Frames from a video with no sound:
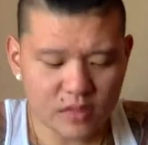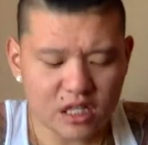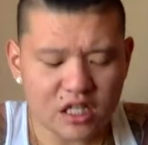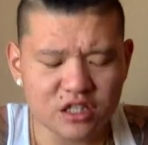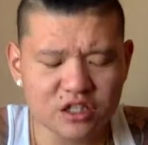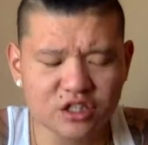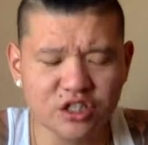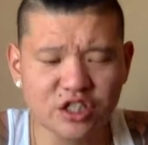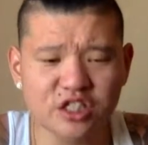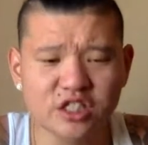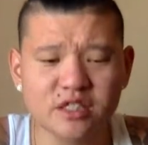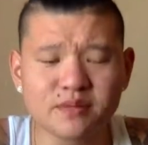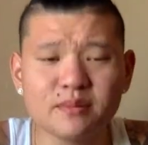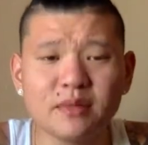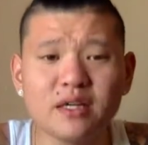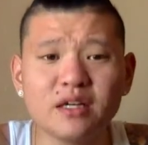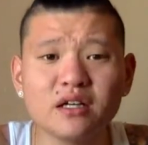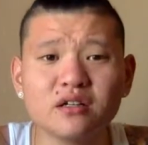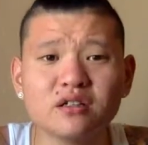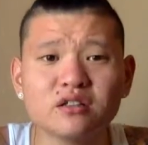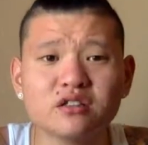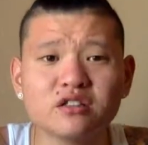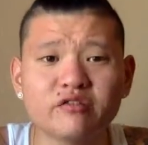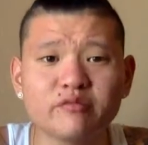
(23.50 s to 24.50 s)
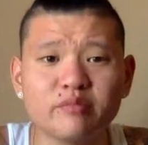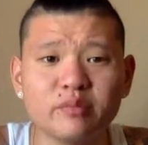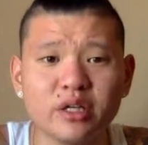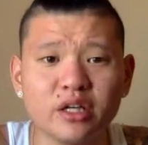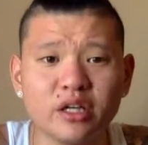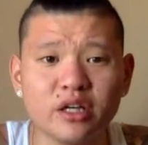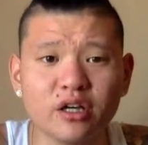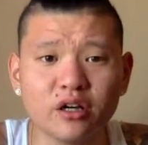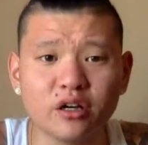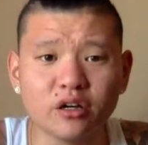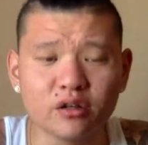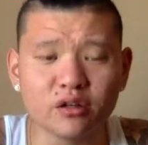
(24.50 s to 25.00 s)
she smells a
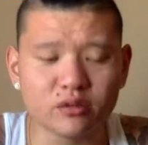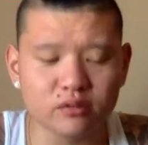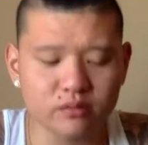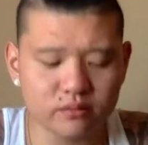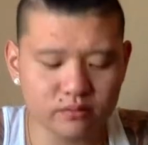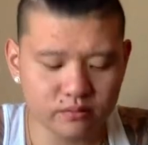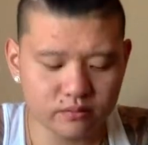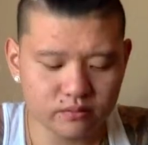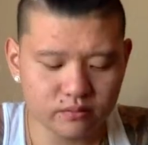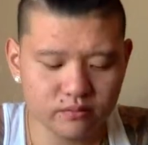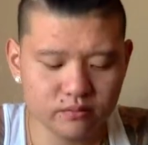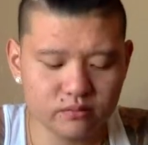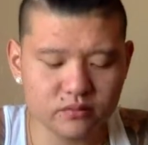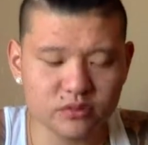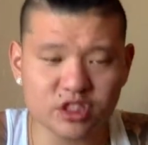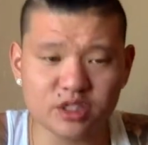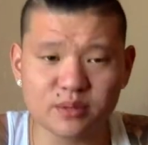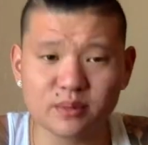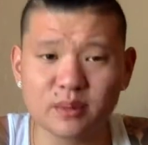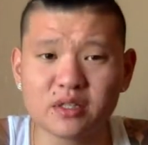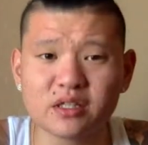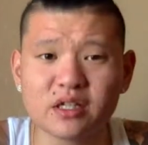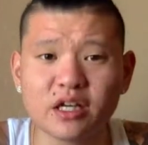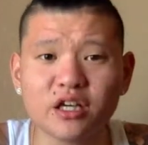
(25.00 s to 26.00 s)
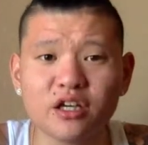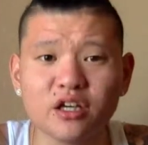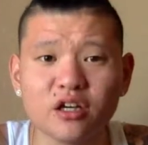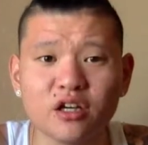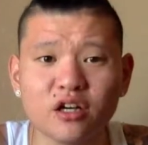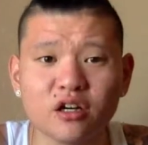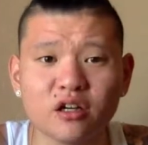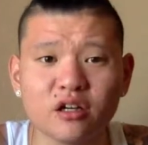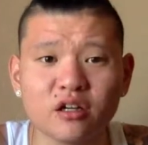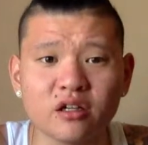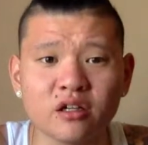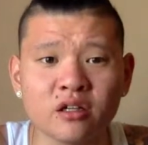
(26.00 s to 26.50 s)
BO. She smells like
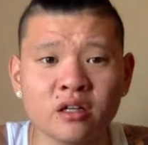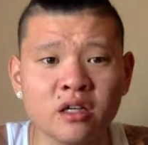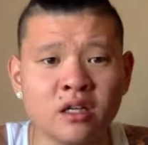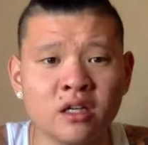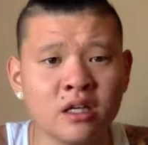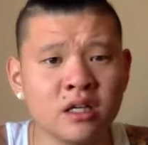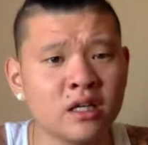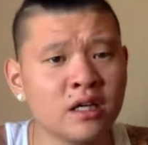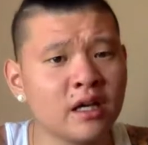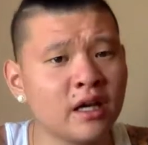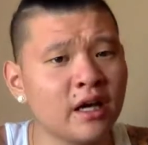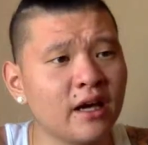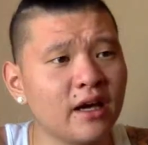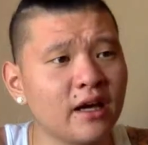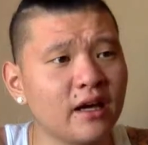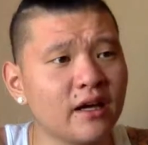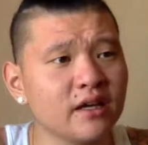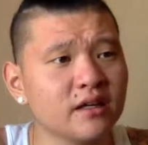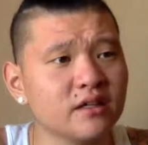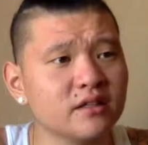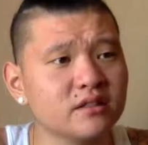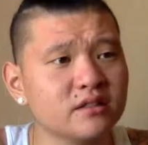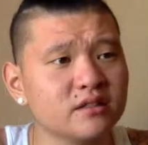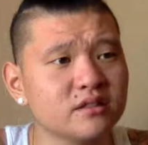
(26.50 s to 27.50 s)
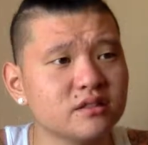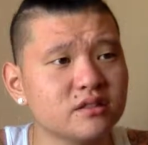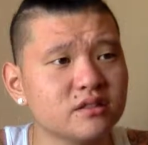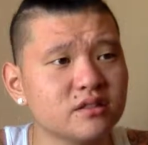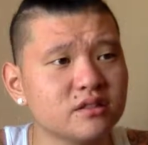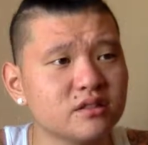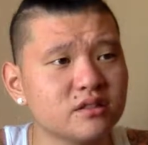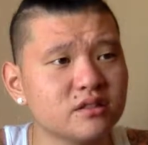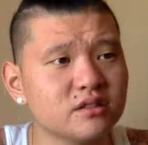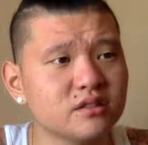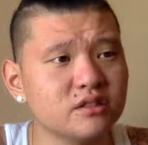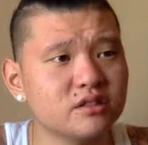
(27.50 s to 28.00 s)
urine, and
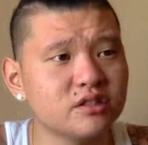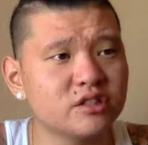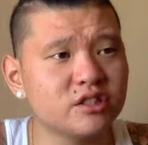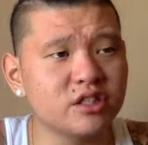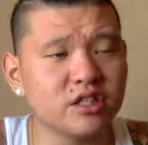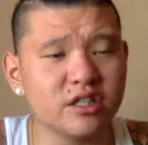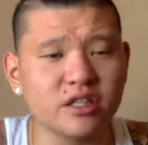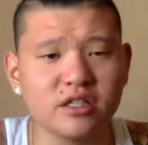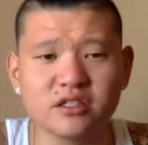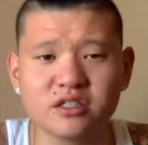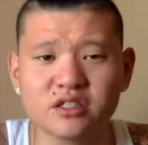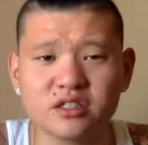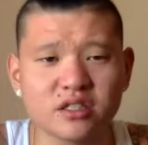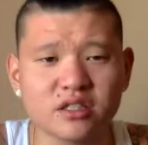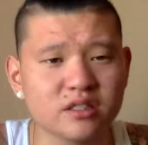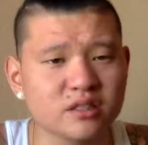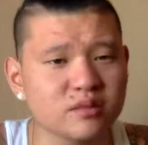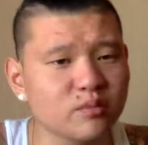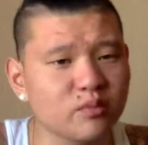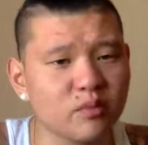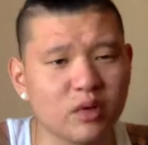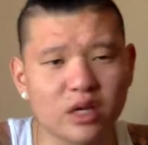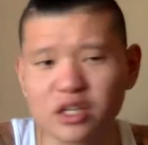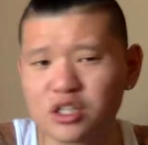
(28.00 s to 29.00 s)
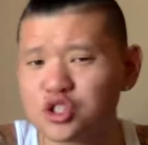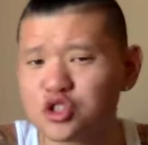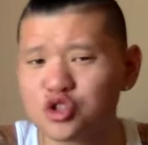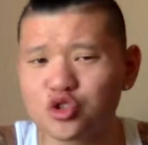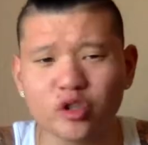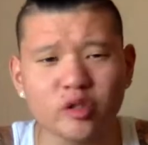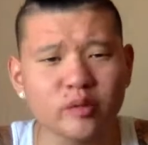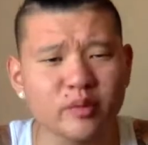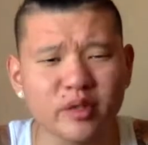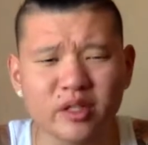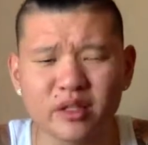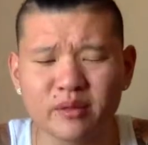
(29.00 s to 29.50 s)
she's just
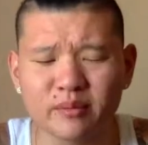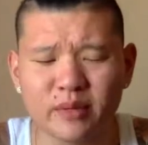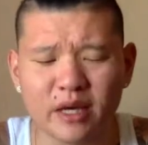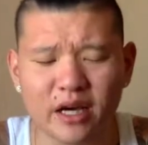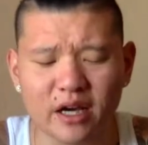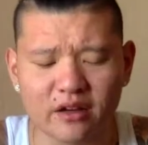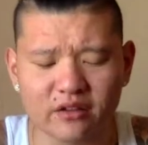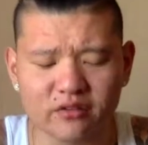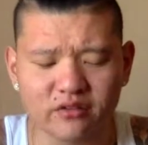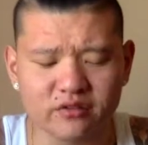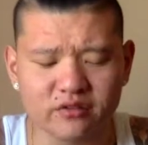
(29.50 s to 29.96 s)
extremely combative.